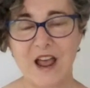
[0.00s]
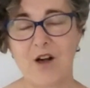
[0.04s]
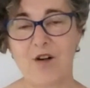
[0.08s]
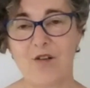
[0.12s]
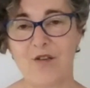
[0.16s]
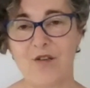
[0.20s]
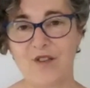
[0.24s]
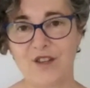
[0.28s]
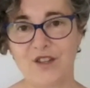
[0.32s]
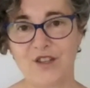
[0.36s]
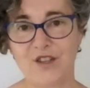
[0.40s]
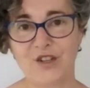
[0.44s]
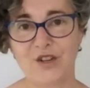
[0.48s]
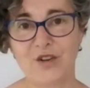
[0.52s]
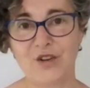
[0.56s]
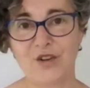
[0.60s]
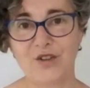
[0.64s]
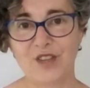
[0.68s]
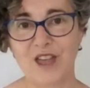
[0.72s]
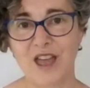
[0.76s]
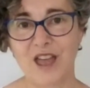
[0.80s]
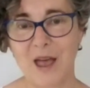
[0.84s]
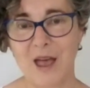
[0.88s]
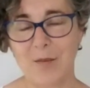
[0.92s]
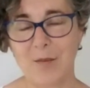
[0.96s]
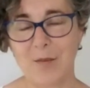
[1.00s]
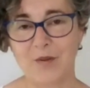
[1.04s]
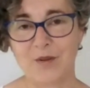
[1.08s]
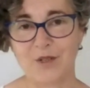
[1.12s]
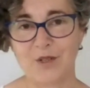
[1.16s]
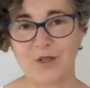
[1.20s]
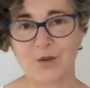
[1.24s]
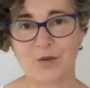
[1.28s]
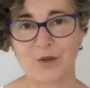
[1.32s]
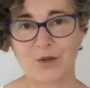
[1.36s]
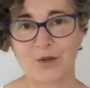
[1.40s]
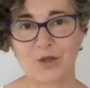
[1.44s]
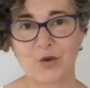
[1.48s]
health issues that happen
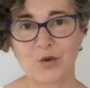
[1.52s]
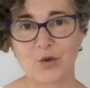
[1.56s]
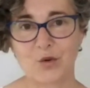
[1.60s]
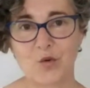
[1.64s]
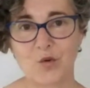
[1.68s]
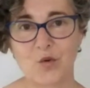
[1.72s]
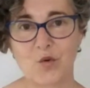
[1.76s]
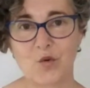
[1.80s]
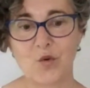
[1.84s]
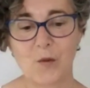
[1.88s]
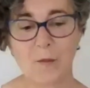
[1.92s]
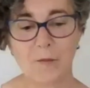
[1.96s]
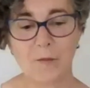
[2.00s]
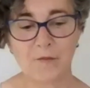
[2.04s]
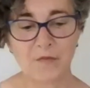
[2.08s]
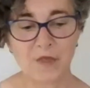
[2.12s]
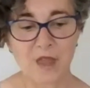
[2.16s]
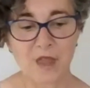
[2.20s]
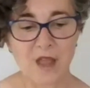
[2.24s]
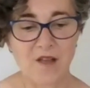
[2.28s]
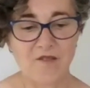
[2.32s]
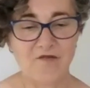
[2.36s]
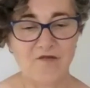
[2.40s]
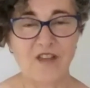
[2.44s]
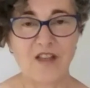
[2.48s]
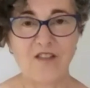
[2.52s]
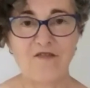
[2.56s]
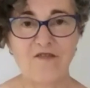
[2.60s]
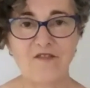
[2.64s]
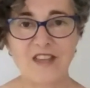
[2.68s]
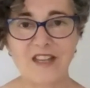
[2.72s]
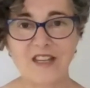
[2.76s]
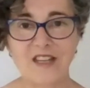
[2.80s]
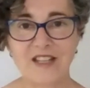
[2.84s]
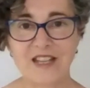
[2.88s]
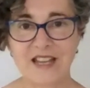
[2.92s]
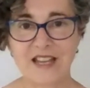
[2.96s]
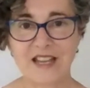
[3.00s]
to us all, then
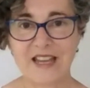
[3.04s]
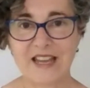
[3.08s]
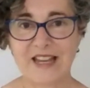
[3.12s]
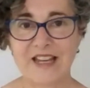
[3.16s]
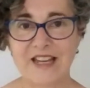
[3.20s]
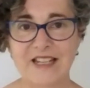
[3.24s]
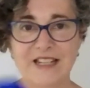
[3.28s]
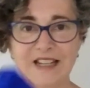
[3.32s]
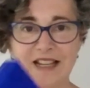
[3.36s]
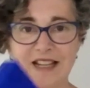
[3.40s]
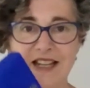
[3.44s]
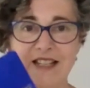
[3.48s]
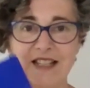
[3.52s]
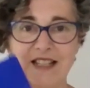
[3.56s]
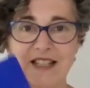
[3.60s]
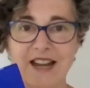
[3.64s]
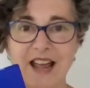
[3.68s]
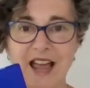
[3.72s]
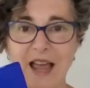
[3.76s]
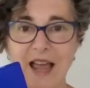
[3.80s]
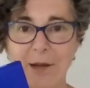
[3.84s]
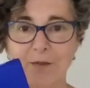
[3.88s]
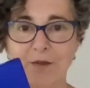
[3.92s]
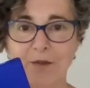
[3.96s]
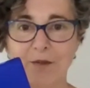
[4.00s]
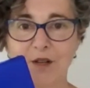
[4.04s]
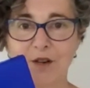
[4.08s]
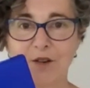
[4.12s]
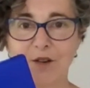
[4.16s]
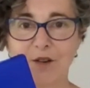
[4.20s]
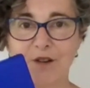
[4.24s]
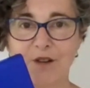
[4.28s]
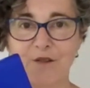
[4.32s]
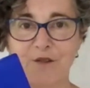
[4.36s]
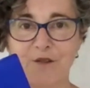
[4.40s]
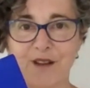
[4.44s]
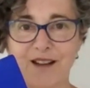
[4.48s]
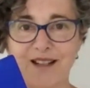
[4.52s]
this kit is an
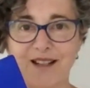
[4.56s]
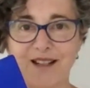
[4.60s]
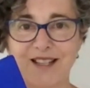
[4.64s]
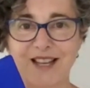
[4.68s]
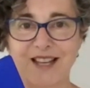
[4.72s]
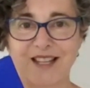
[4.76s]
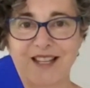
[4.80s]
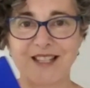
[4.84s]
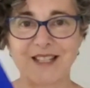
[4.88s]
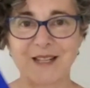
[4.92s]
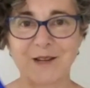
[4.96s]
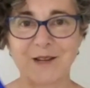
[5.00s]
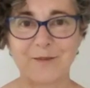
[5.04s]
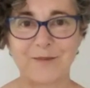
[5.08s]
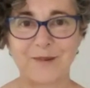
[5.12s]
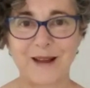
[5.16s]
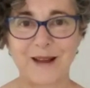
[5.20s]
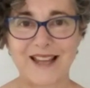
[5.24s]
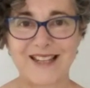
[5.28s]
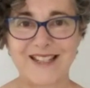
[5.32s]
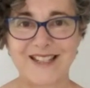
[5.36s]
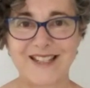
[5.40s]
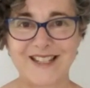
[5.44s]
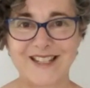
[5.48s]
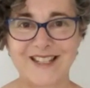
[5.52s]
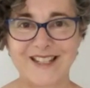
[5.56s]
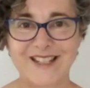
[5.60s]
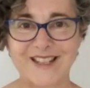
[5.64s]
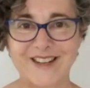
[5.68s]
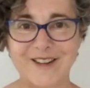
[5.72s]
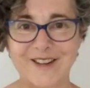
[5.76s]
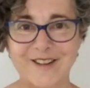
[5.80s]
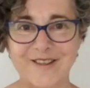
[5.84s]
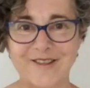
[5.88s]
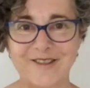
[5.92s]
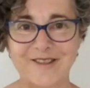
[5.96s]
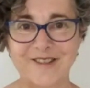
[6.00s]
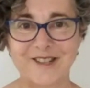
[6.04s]
absolutely fantastic place to
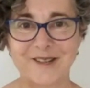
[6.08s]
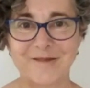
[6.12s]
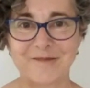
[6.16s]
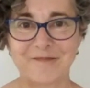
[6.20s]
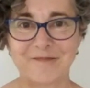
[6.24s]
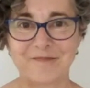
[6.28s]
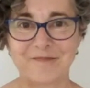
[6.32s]
start.